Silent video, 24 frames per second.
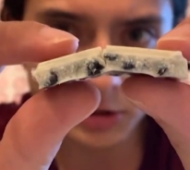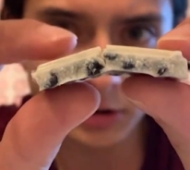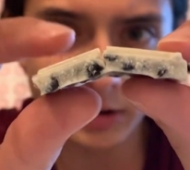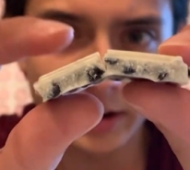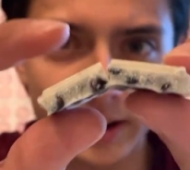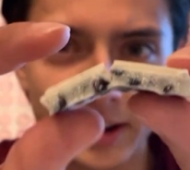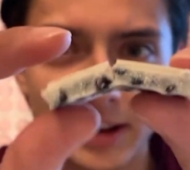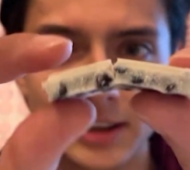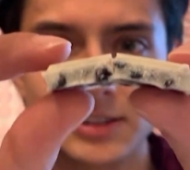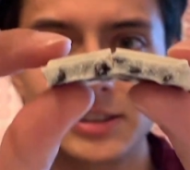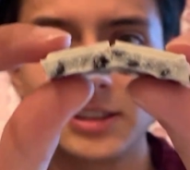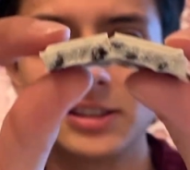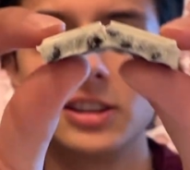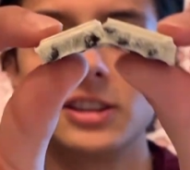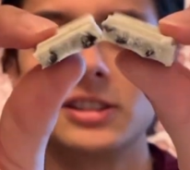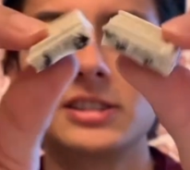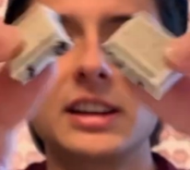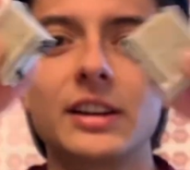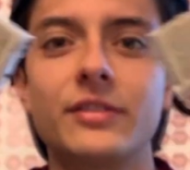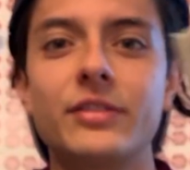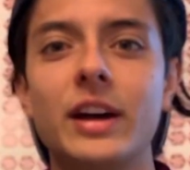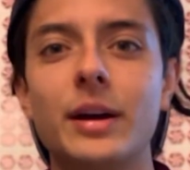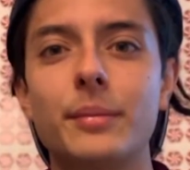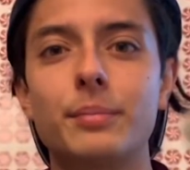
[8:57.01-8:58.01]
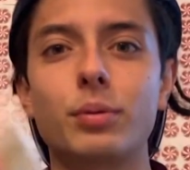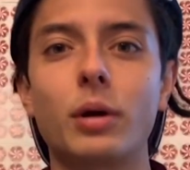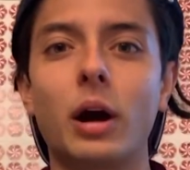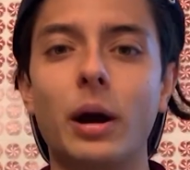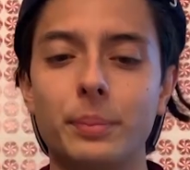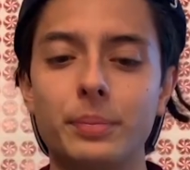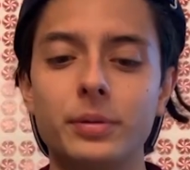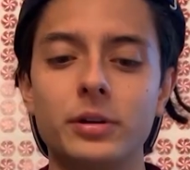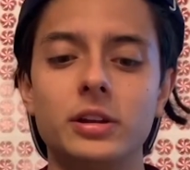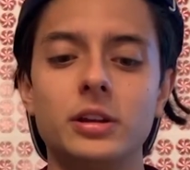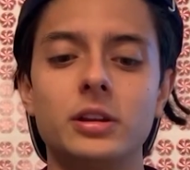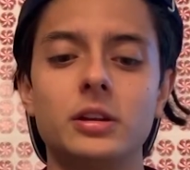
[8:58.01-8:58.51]
I guess it does have that
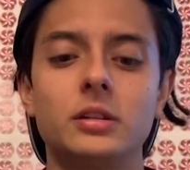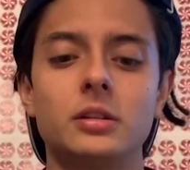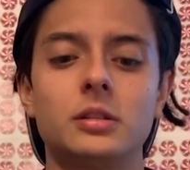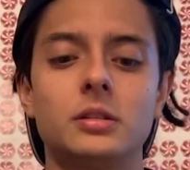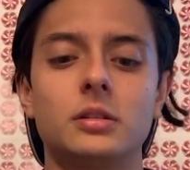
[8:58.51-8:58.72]
property.